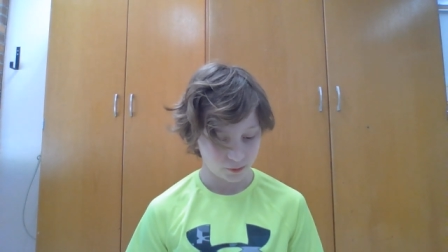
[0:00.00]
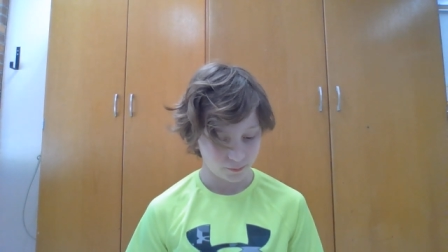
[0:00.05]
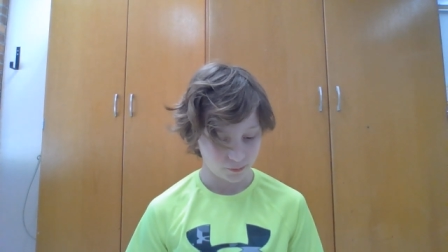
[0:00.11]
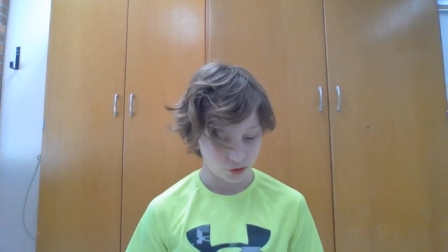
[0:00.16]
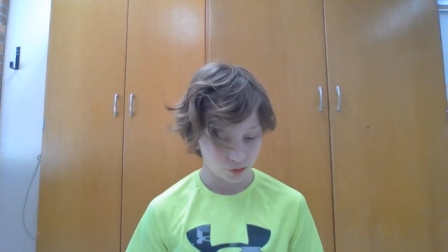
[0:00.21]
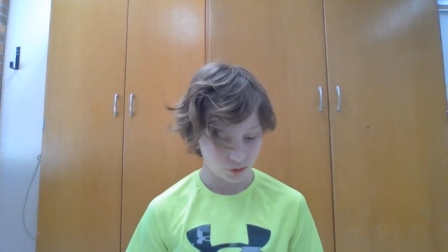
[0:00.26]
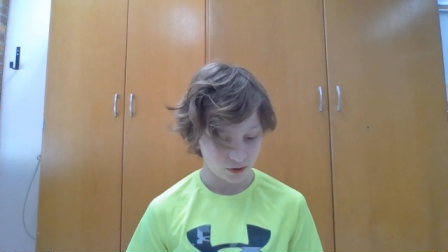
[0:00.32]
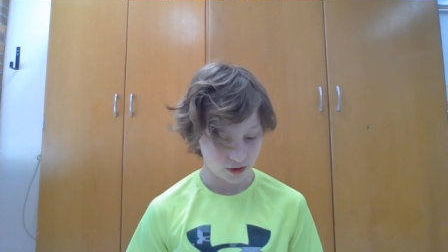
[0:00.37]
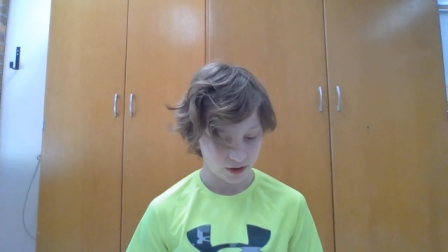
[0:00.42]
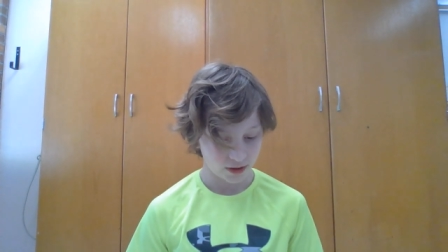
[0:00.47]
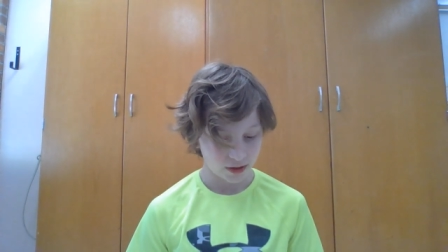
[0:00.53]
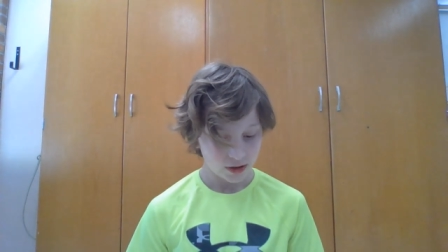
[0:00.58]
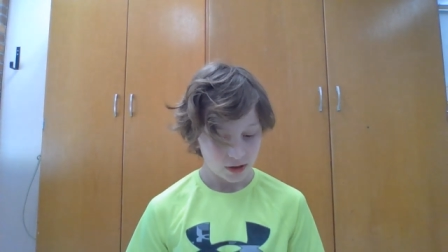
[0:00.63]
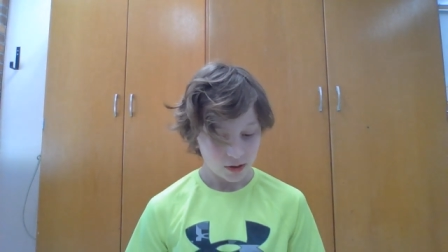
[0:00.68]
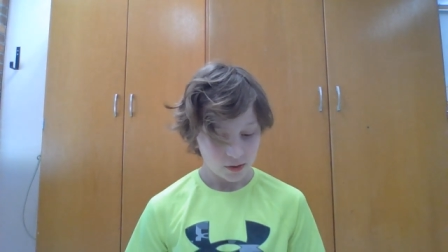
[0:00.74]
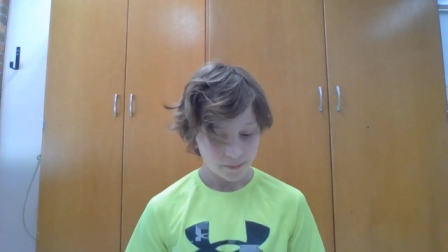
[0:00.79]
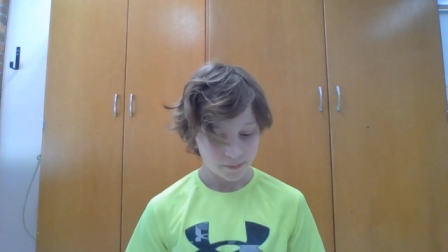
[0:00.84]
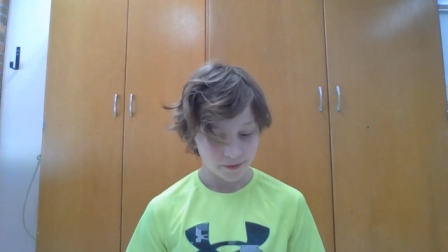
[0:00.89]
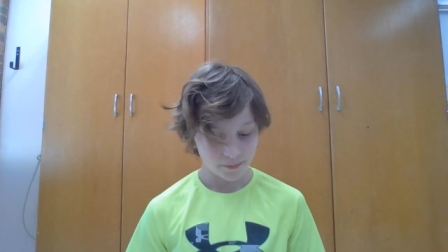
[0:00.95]
Lemieux had
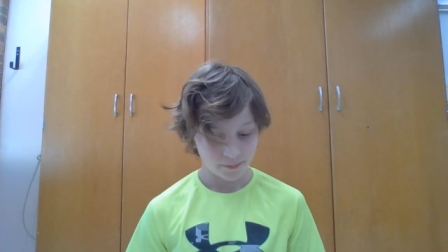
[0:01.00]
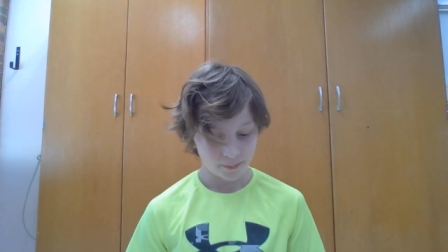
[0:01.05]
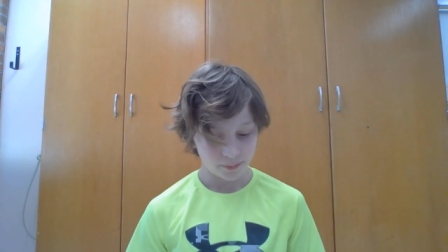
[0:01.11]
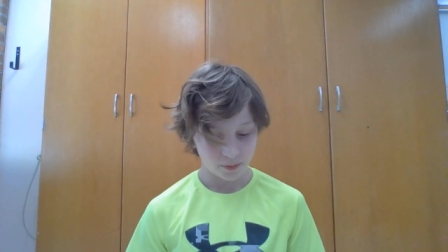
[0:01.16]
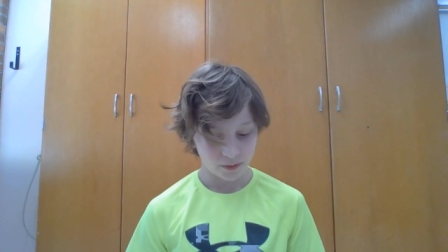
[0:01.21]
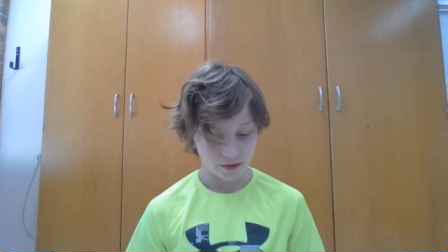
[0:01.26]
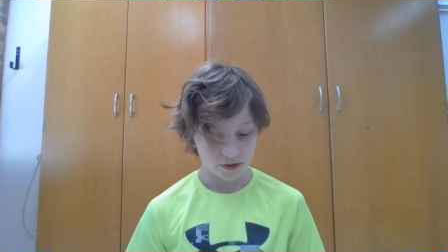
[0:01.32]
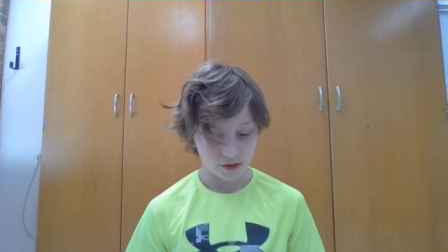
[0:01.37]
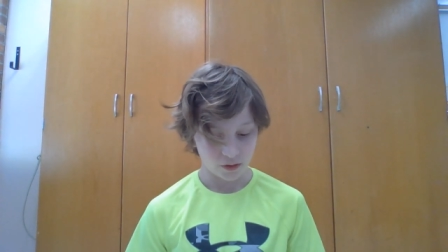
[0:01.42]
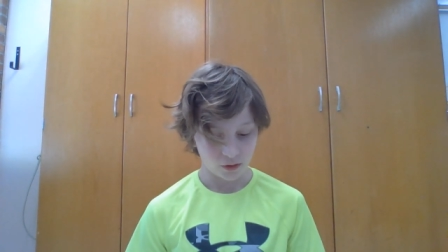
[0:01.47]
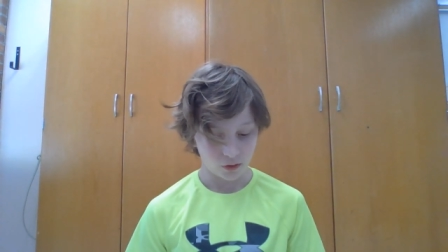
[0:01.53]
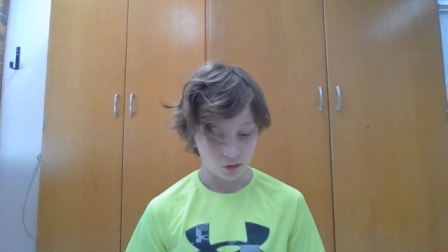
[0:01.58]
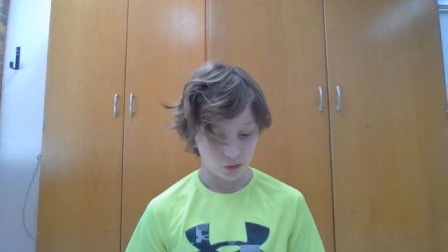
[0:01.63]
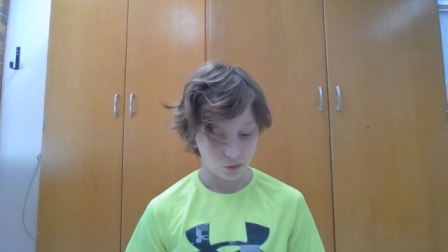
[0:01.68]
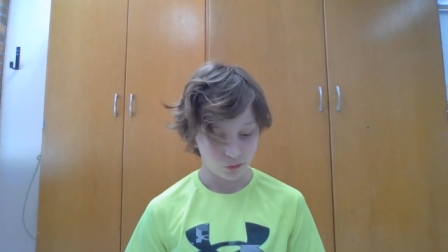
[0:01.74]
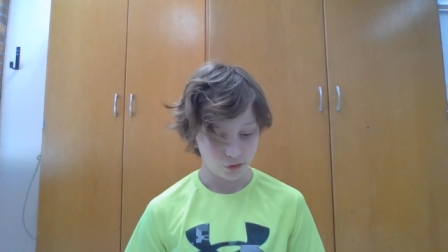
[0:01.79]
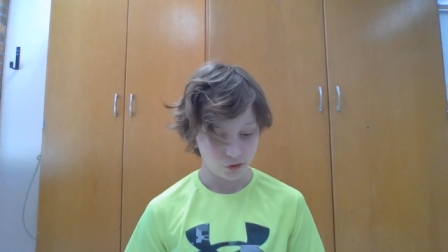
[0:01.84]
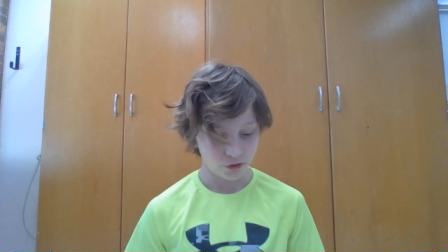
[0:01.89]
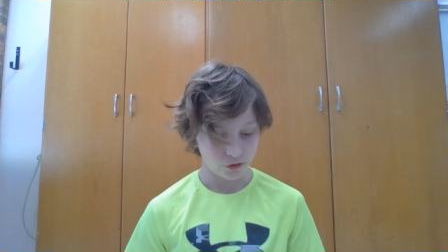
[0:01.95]
been playing
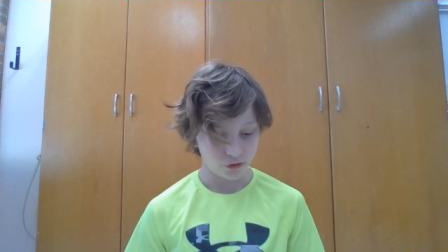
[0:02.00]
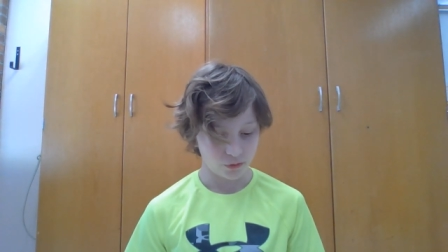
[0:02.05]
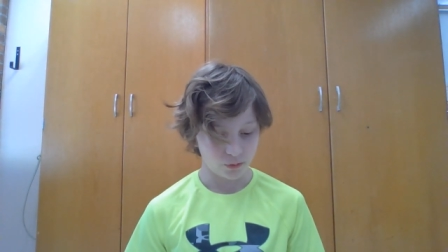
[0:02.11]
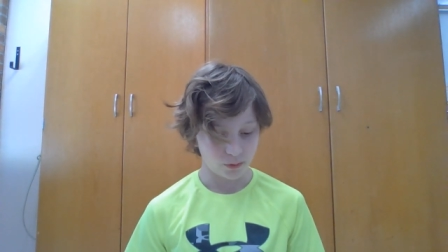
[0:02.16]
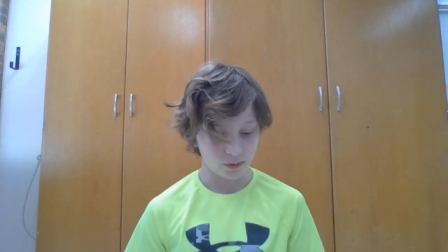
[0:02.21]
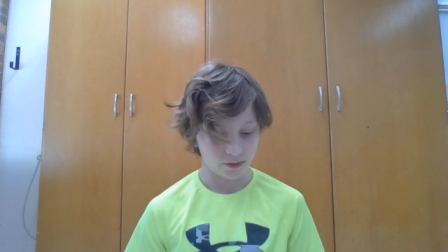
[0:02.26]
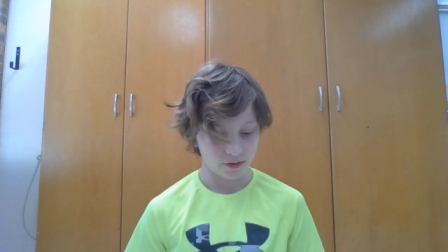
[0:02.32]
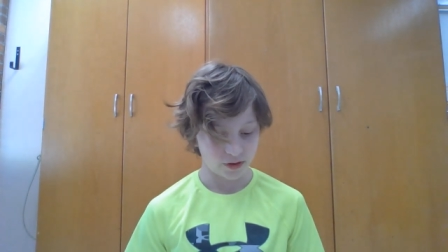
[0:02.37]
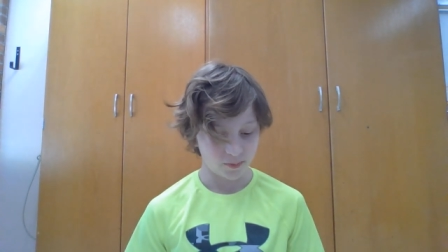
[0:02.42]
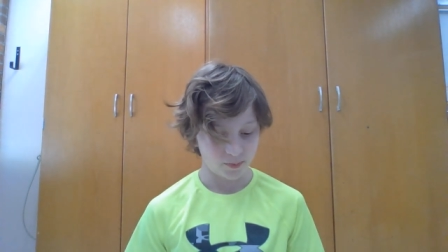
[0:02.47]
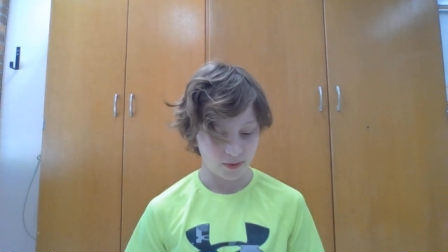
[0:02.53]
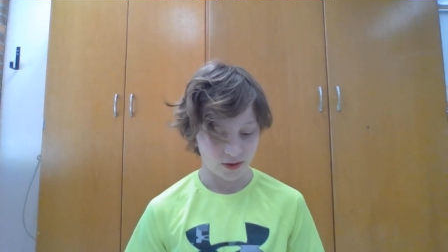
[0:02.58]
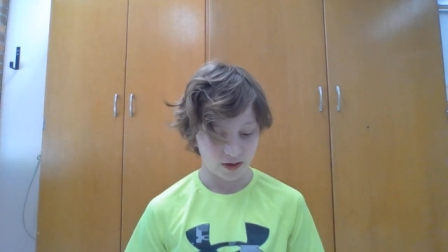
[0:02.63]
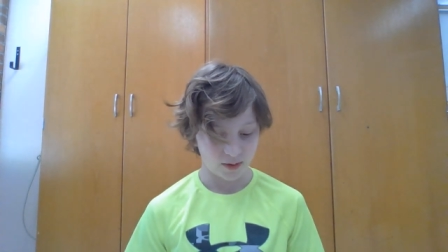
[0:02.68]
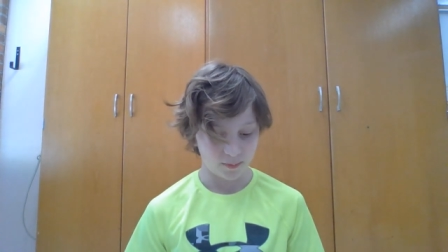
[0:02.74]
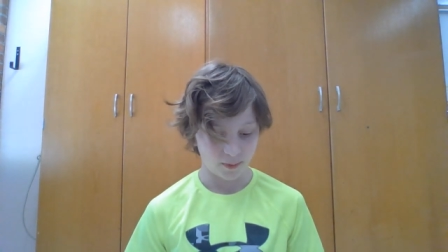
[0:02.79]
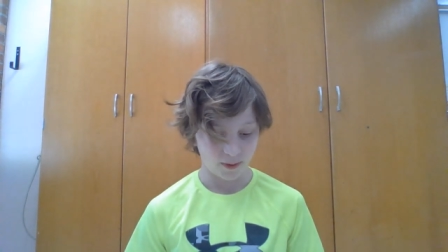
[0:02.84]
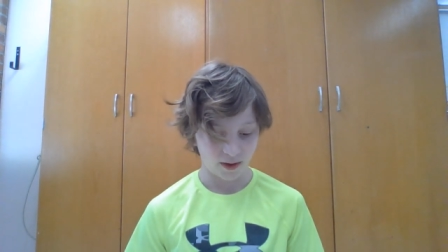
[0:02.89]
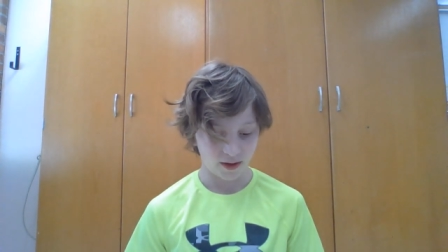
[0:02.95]
all year with a
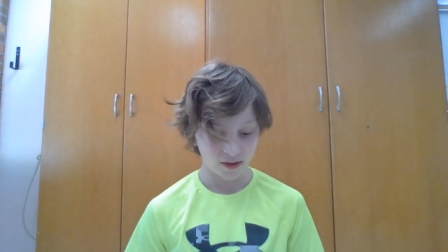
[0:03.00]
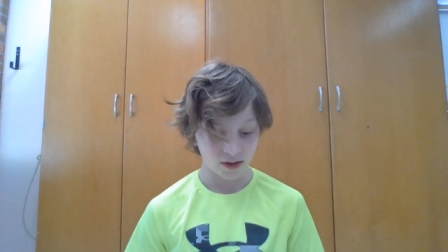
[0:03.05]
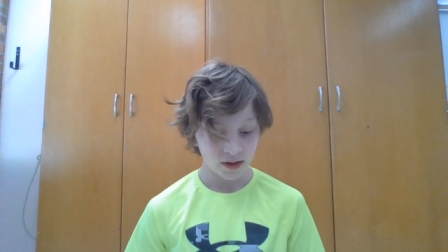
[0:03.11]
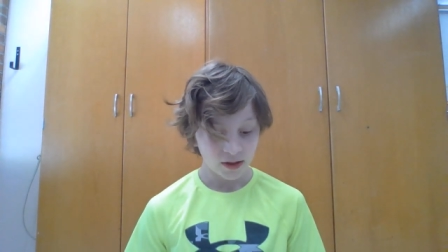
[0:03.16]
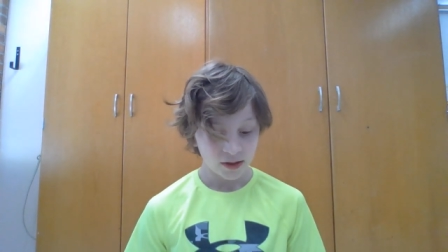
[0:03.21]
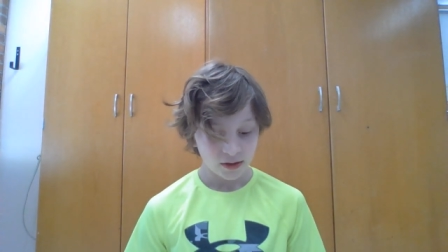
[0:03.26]
bad back.